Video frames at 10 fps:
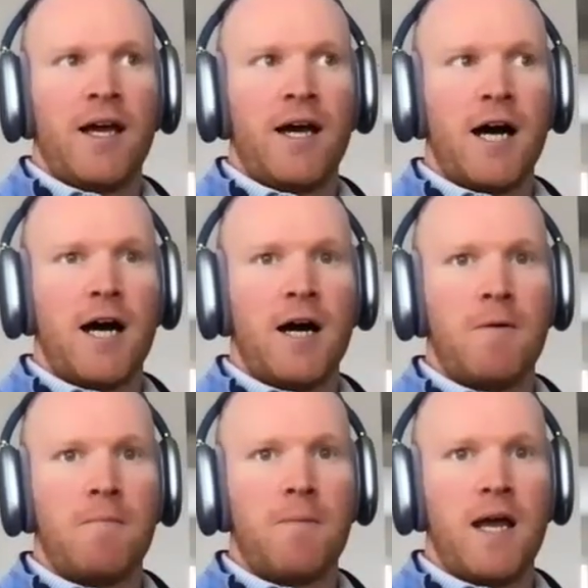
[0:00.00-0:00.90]

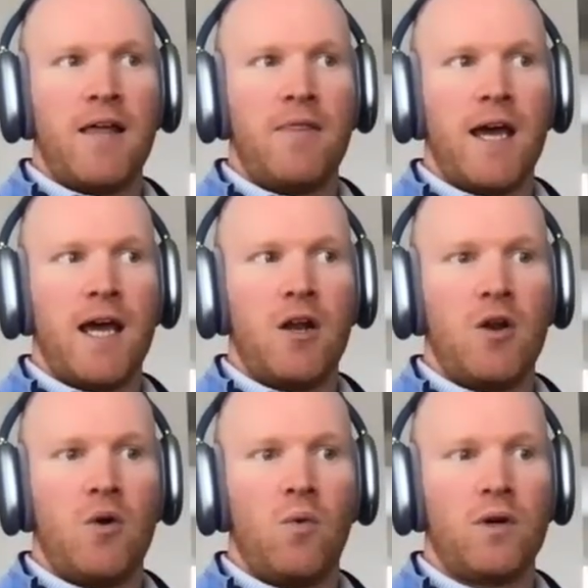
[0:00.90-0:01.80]
And
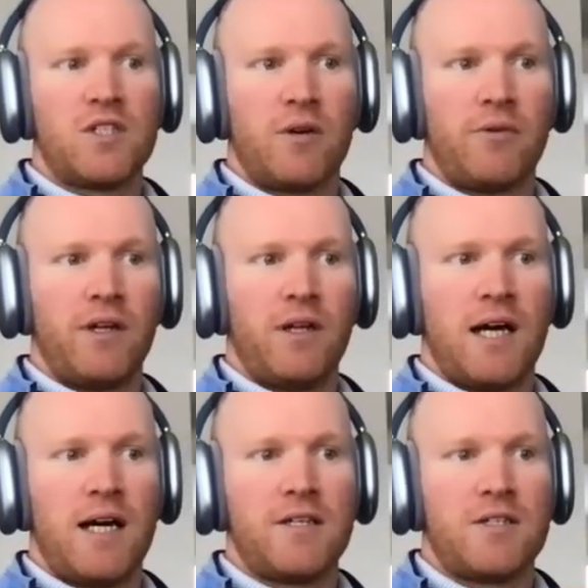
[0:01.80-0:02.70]
then once I
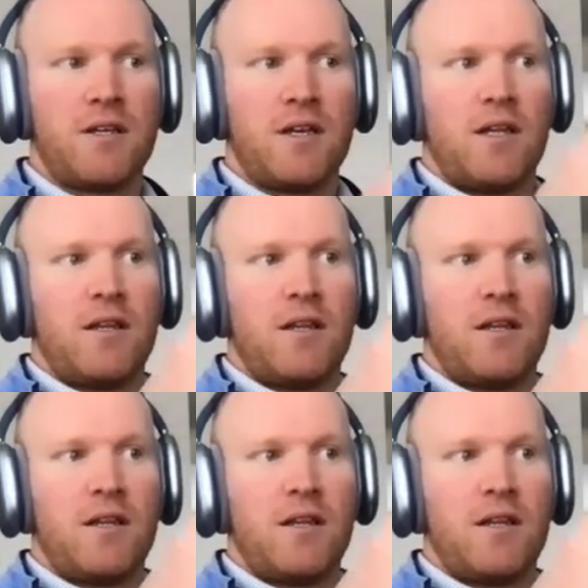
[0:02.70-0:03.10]
realized